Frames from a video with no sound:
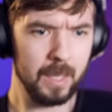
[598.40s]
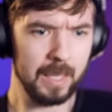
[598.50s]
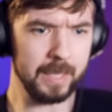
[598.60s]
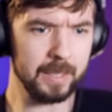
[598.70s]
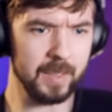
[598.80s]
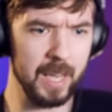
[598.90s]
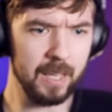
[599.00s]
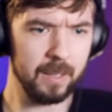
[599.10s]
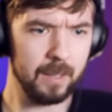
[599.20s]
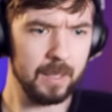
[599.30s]
Click the
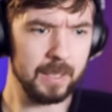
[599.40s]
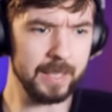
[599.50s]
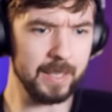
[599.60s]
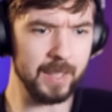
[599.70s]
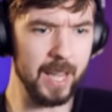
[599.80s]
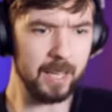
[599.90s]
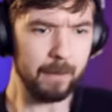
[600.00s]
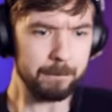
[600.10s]
thing! Click the thing!